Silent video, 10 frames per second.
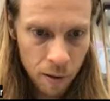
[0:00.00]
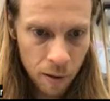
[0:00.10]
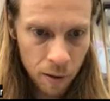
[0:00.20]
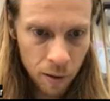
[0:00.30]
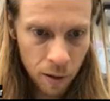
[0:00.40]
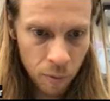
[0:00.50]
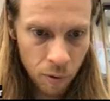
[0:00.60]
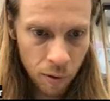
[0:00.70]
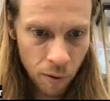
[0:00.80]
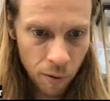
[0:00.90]
And this is
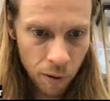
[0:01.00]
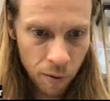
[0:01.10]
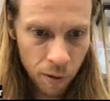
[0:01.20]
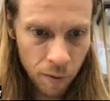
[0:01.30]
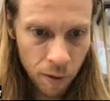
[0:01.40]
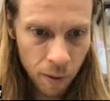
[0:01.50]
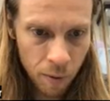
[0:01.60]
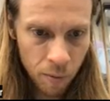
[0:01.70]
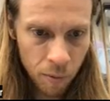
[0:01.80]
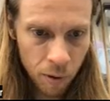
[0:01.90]
8.33 divided by
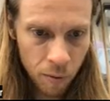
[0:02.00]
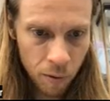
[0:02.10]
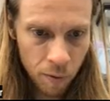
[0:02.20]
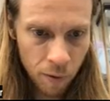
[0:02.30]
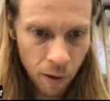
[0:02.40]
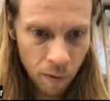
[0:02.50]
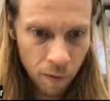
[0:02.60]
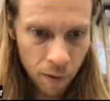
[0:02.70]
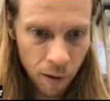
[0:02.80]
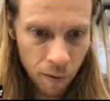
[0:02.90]

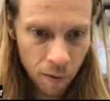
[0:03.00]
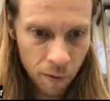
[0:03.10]
1.155.